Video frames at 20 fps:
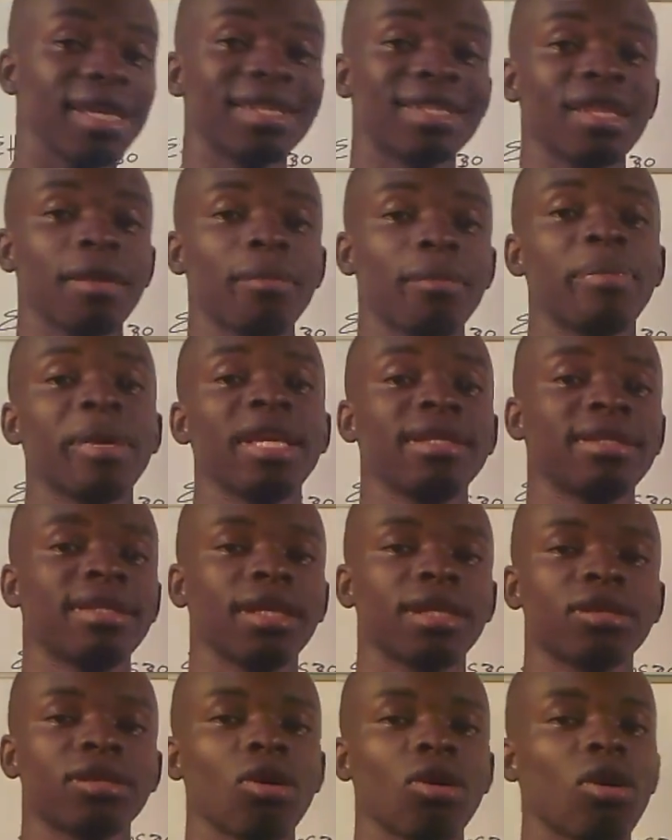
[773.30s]
is the
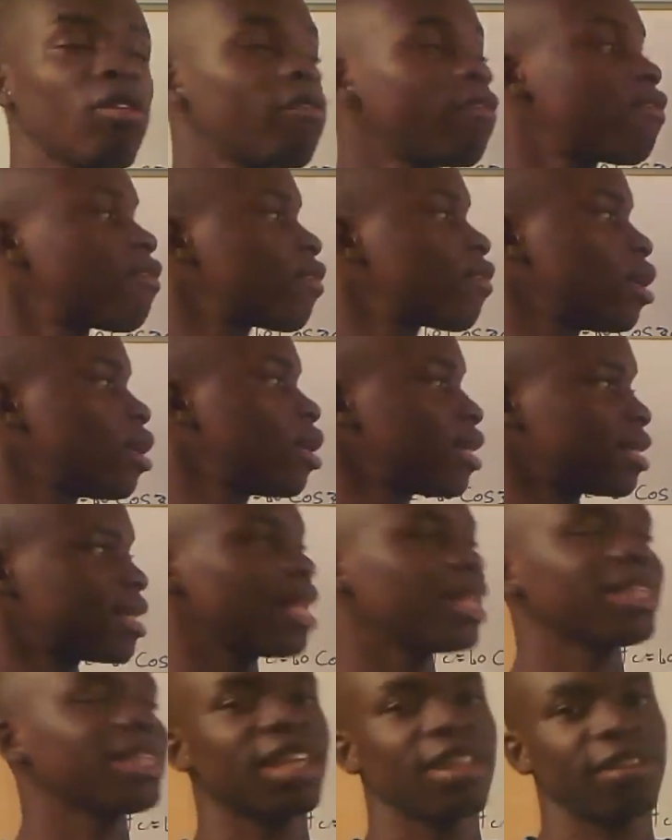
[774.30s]
basics of
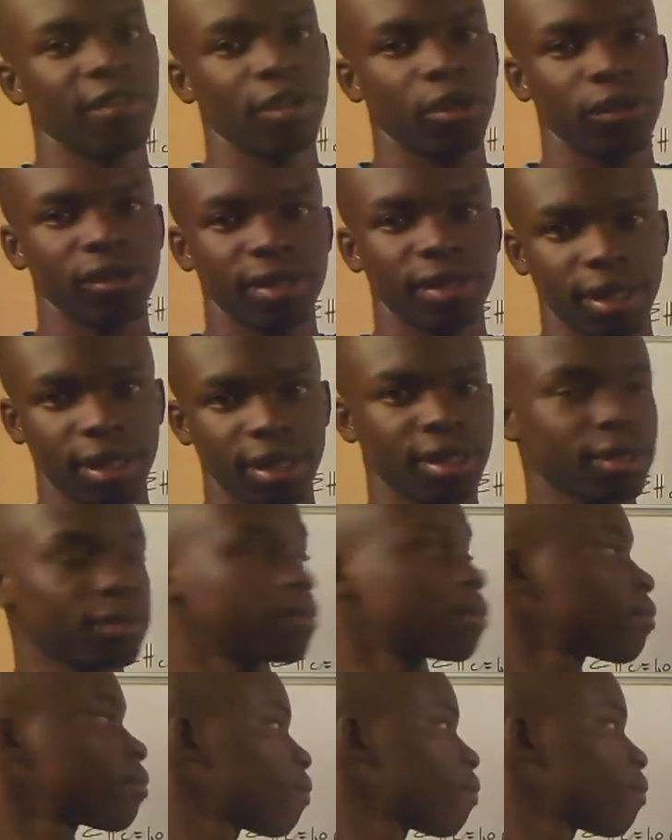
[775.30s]
resultant velocity.